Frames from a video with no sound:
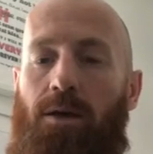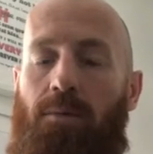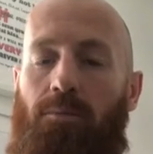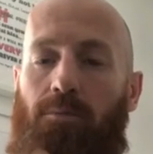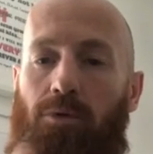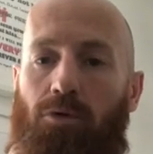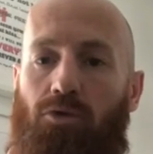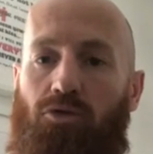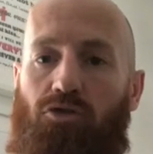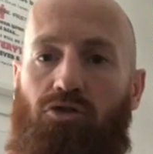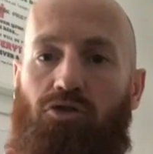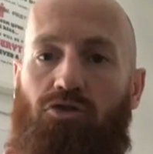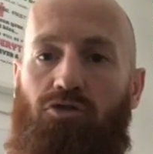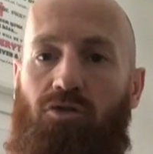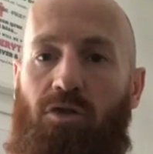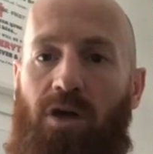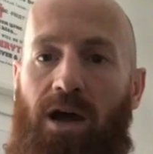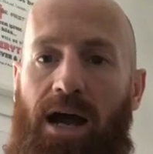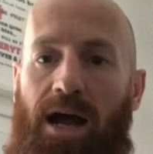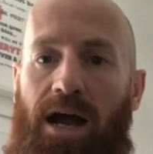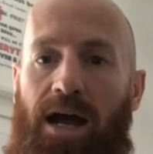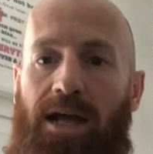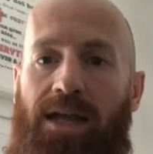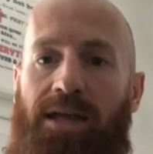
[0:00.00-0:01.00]
But
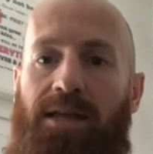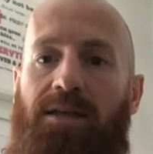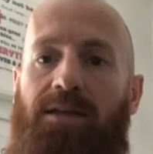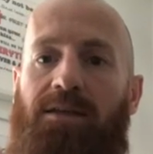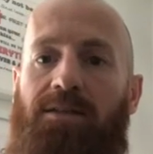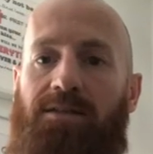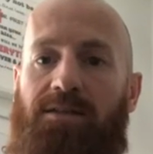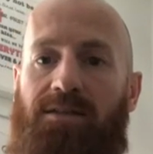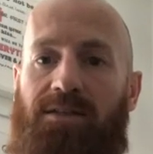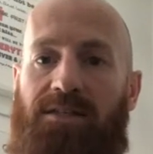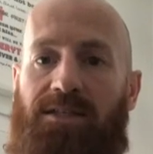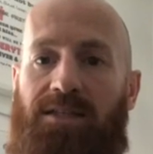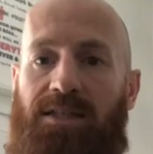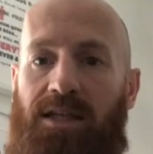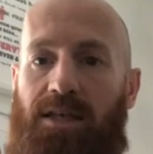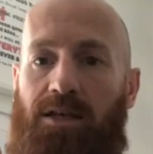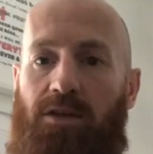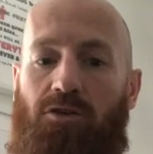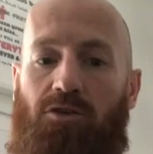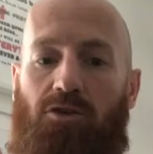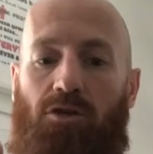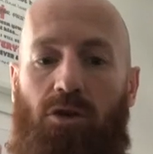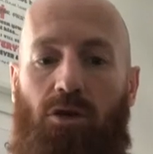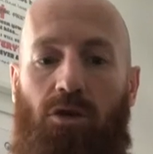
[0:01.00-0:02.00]
try to stick
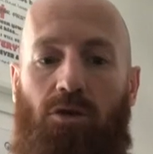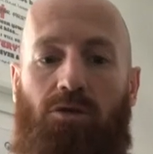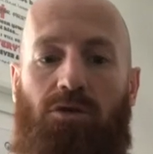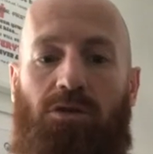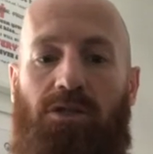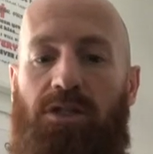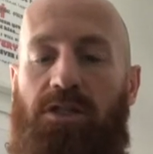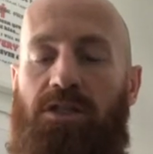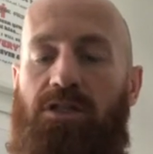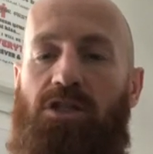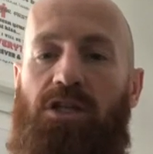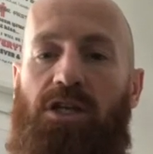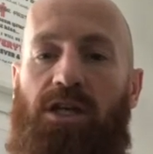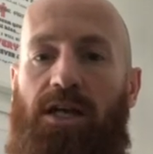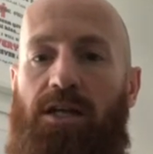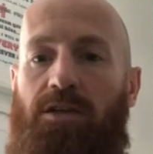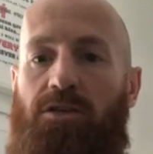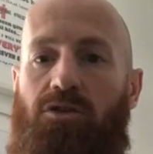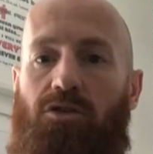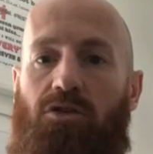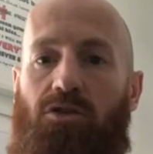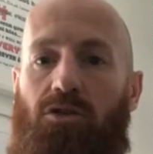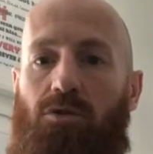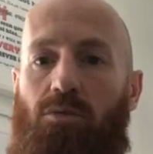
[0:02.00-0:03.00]
as closely as you can
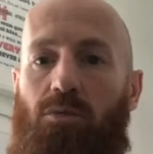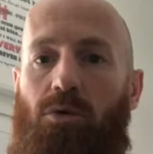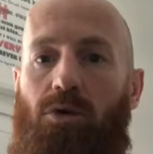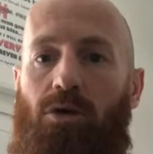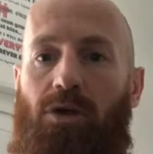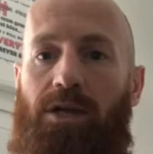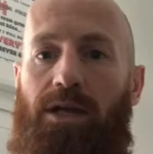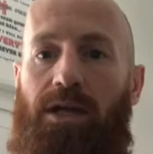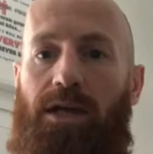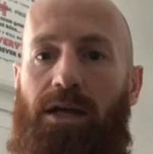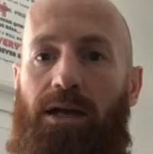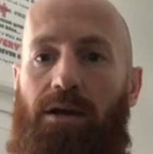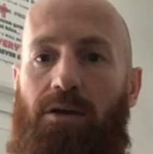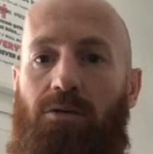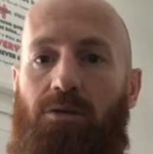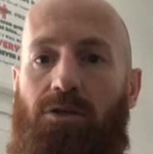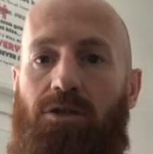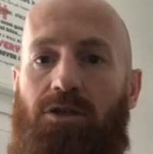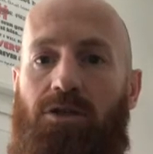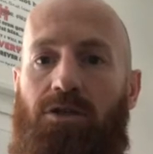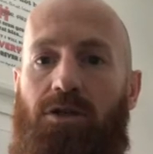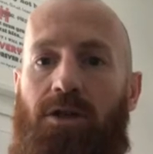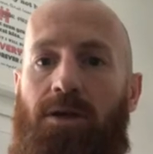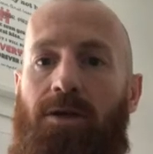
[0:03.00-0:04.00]
to your working hours.